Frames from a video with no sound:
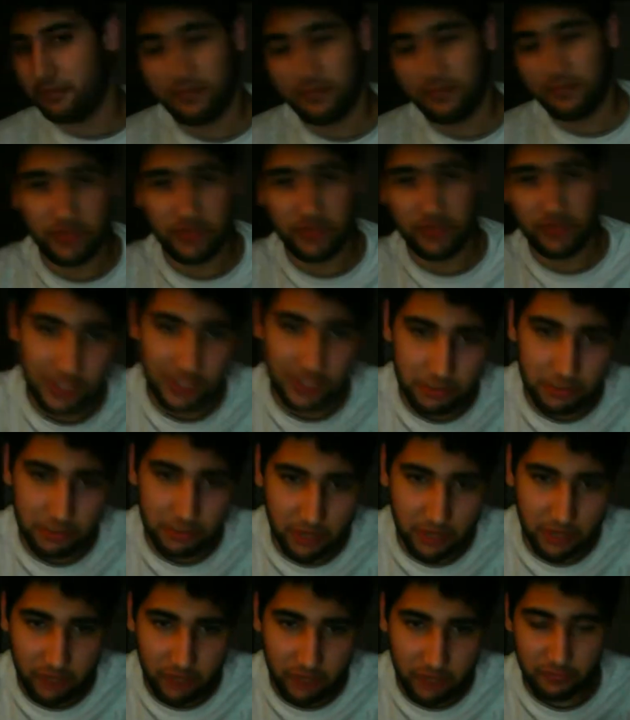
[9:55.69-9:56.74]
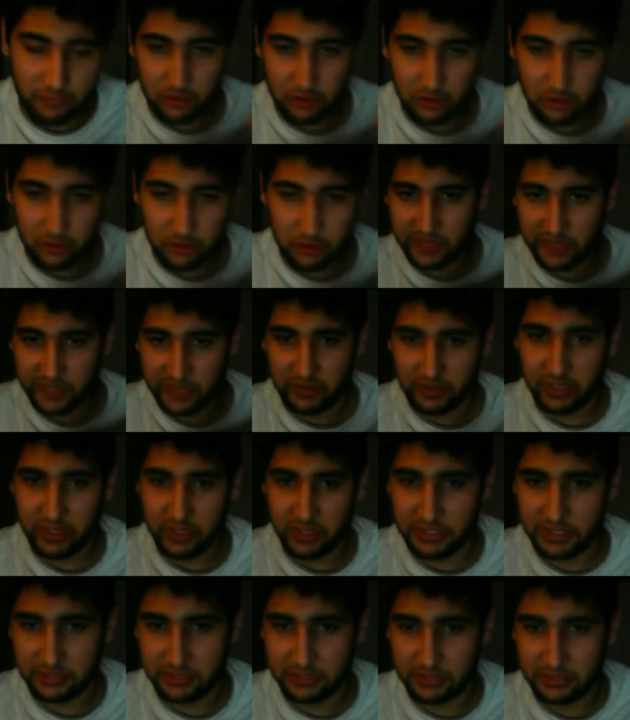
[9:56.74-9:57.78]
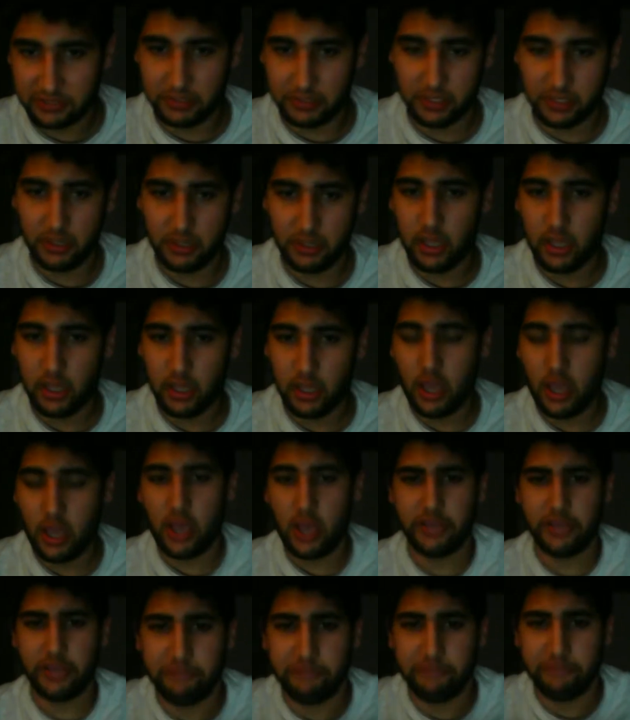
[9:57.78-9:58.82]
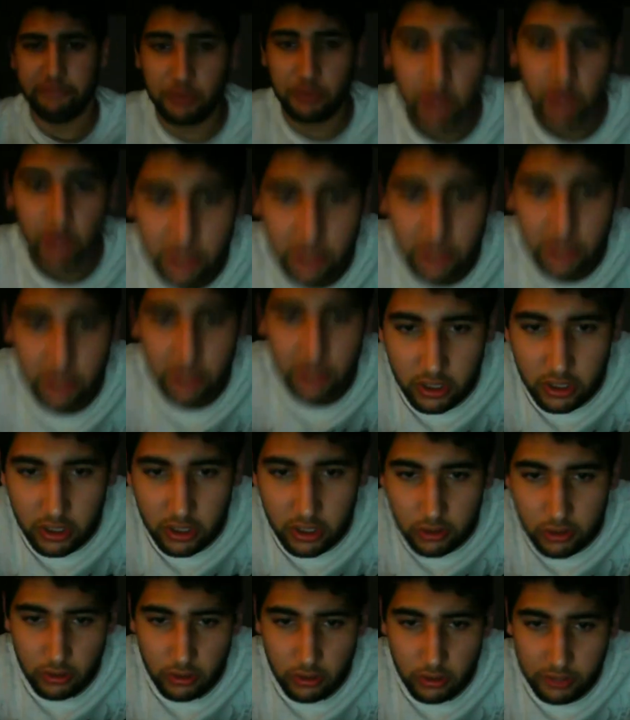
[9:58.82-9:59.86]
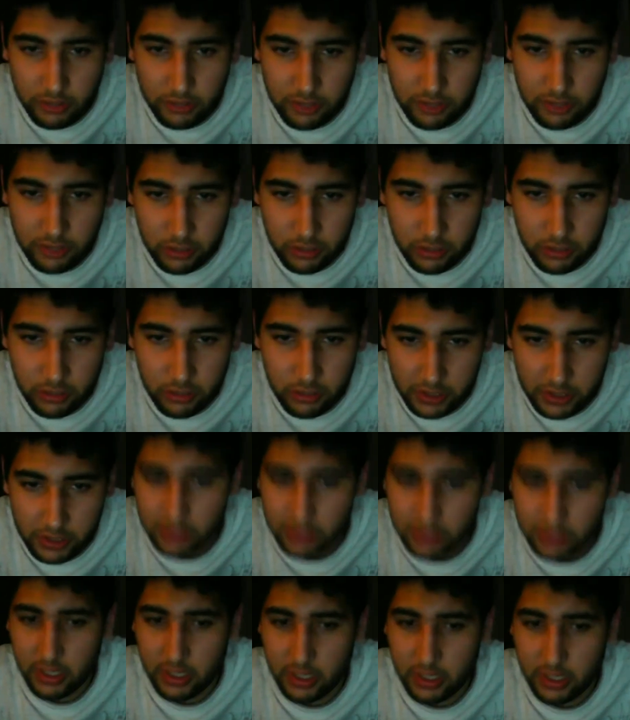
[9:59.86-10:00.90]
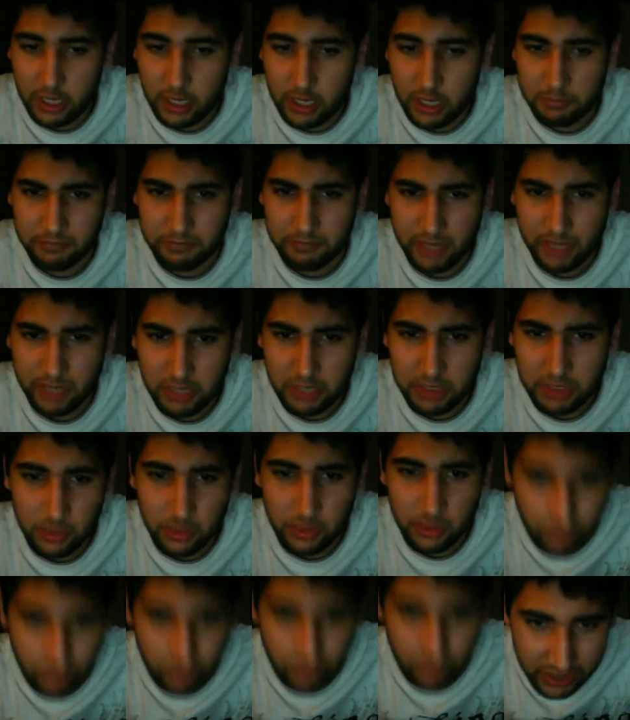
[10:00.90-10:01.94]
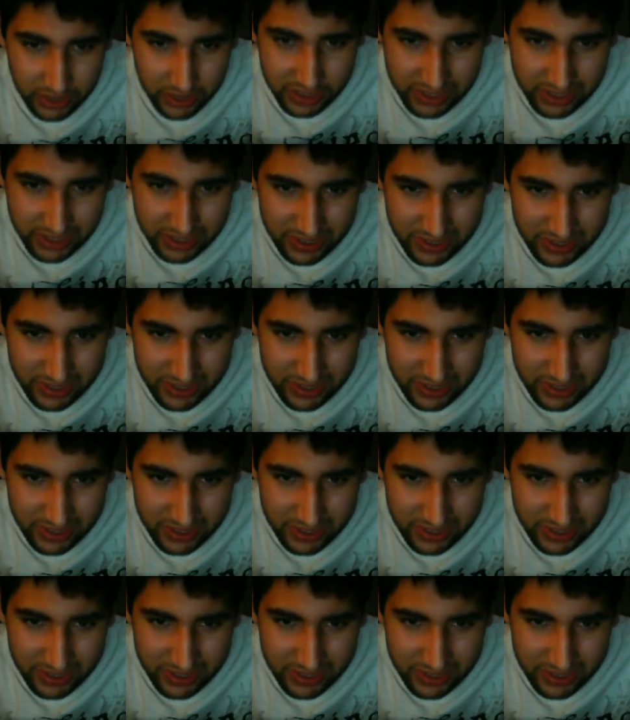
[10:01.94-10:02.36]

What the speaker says: thank you, mom, for giving this to me. And you want to know how old I'm gonna be? Gonna be 20